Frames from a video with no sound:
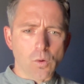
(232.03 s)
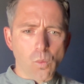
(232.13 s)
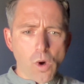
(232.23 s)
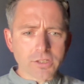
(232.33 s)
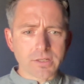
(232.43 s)

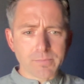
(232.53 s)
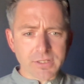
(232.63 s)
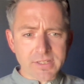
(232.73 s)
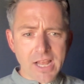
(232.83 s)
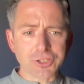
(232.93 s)
What
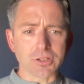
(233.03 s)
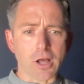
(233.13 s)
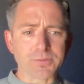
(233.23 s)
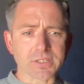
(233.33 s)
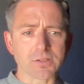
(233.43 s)
potential
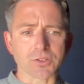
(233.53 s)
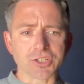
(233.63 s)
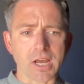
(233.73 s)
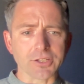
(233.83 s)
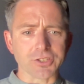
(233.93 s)
obstacles or
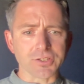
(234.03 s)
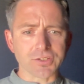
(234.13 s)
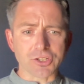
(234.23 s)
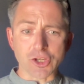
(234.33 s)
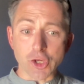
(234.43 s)

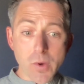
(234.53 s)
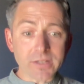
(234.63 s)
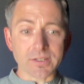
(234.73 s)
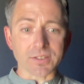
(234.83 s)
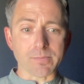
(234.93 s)
challenges do you
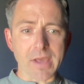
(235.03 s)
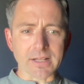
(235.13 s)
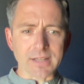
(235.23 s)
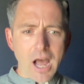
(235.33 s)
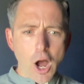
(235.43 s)

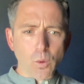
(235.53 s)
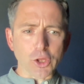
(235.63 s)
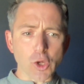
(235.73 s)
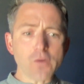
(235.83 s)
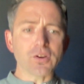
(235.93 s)
anticipate, and how will
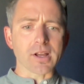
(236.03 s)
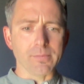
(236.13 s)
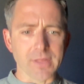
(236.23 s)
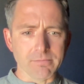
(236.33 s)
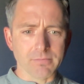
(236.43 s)
you
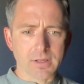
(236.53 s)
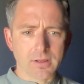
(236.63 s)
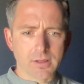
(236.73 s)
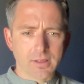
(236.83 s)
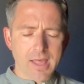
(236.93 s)
overcome them?
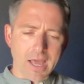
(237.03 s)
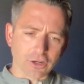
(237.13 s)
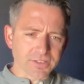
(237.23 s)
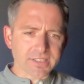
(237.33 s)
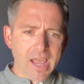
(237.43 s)
And
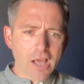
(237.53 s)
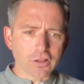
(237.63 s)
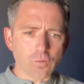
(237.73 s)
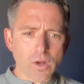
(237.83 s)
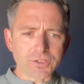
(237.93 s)
on a
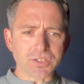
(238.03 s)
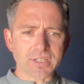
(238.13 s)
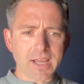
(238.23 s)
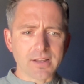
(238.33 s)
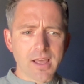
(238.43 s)
scale of 1 to
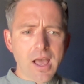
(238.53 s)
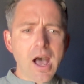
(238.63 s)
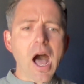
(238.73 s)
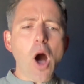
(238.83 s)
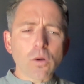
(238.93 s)
10,
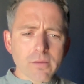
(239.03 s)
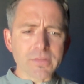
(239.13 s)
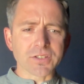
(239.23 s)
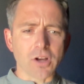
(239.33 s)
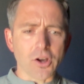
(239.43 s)
how
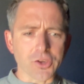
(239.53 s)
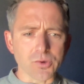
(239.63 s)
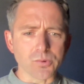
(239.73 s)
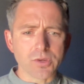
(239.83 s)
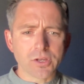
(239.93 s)
committed are you